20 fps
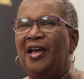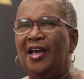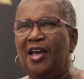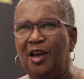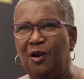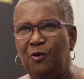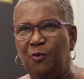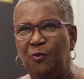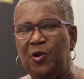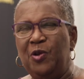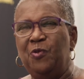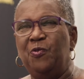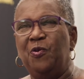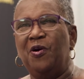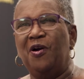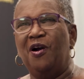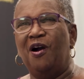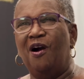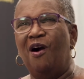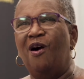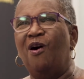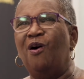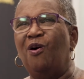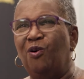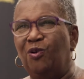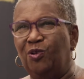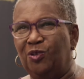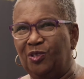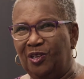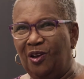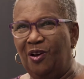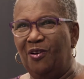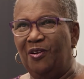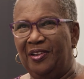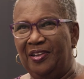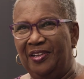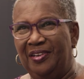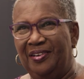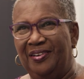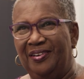and we were all
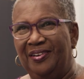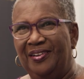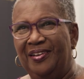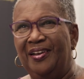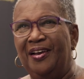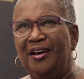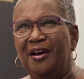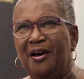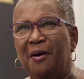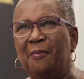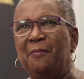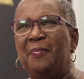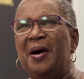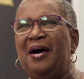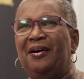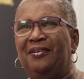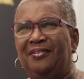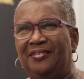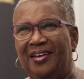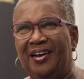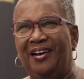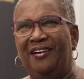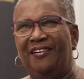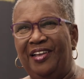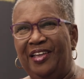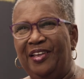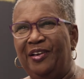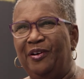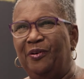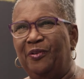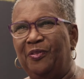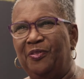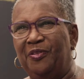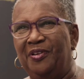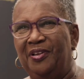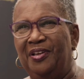talking about our health.